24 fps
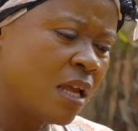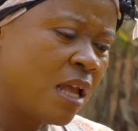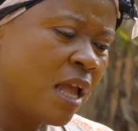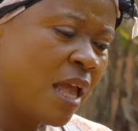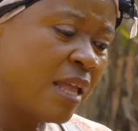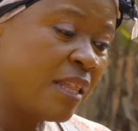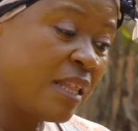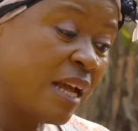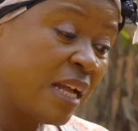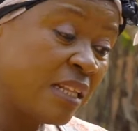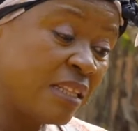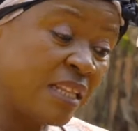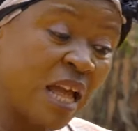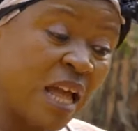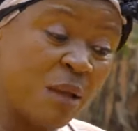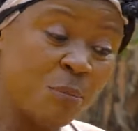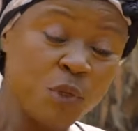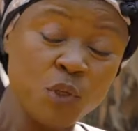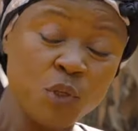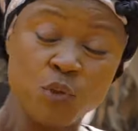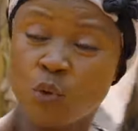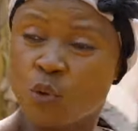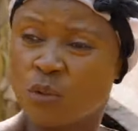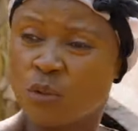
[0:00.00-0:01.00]
In that time,
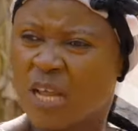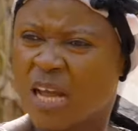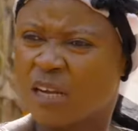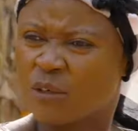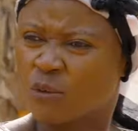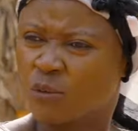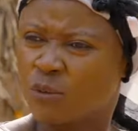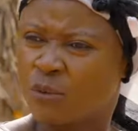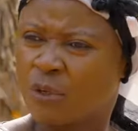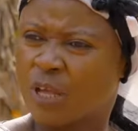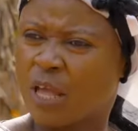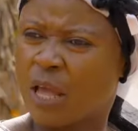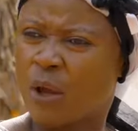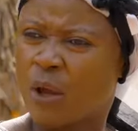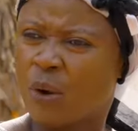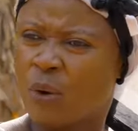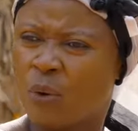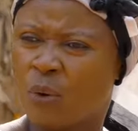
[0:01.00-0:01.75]
you told Aduke.